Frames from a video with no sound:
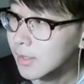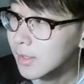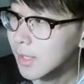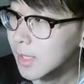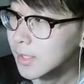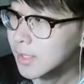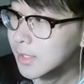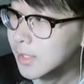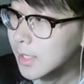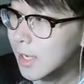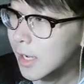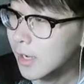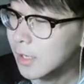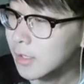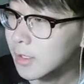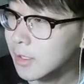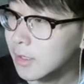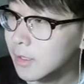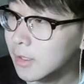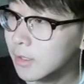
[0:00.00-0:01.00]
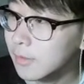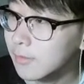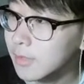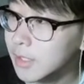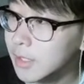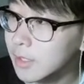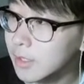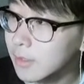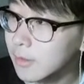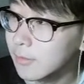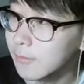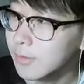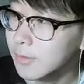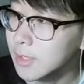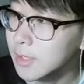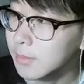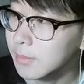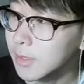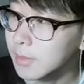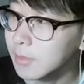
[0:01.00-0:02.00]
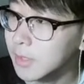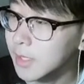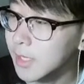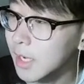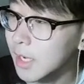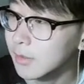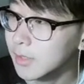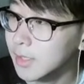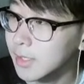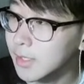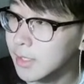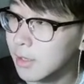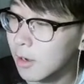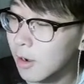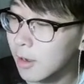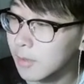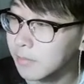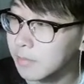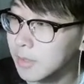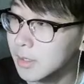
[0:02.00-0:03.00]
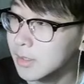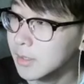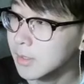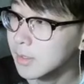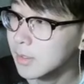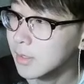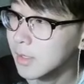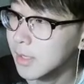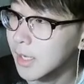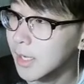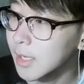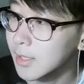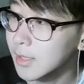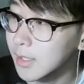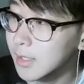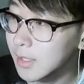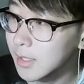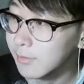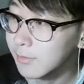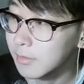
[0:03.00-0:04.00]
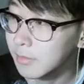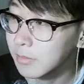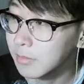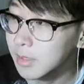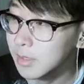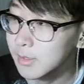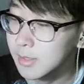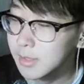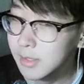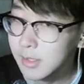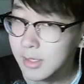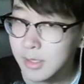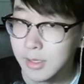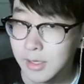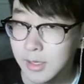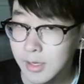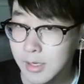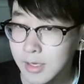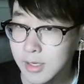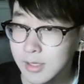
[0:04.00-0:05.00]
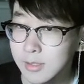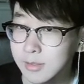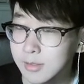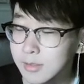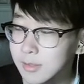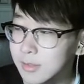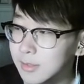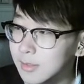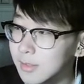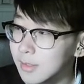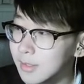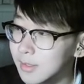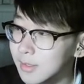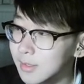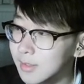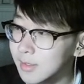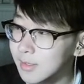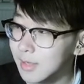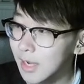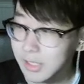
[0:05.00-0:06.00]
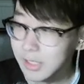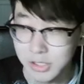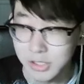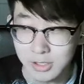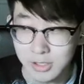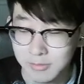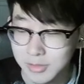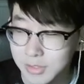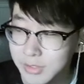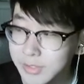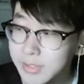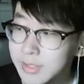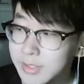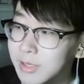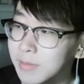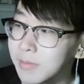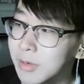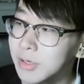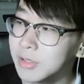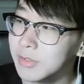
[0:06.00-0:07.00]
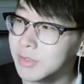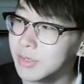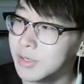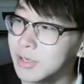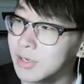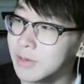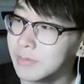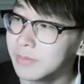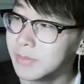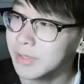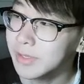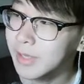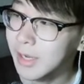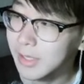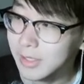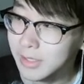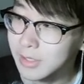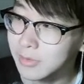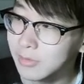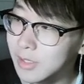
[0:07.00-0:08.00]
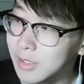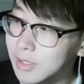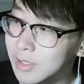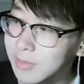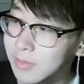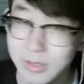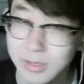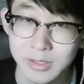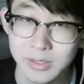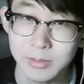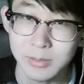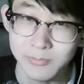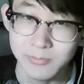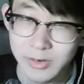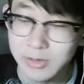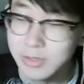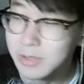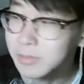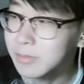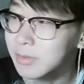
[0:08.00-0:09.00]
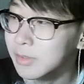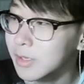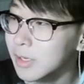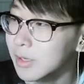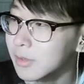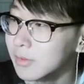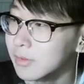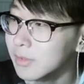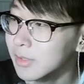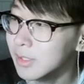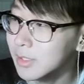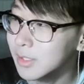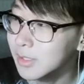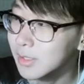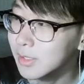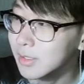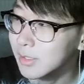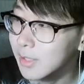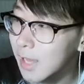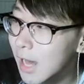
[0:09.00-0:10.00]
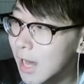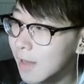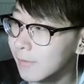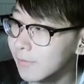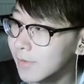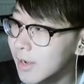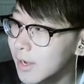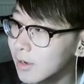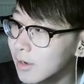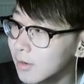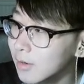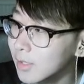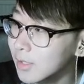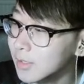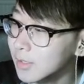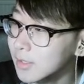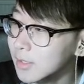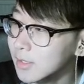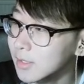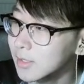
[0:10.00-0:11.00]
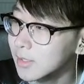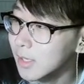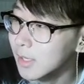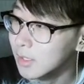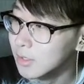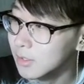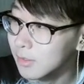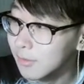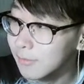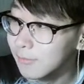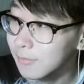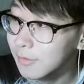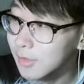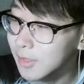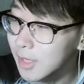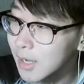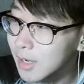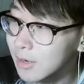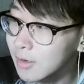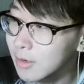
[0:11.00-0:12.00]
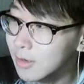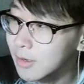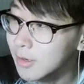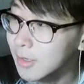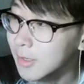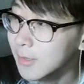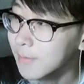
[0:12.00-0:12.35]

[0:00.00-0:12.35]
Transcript: That's occurring over here. First, I'm going to be counting the odd bits and the even bits, and I should have used a submodule here, but I didn't want to because it's very simple code. This is a half adder, and this is actually a full adder,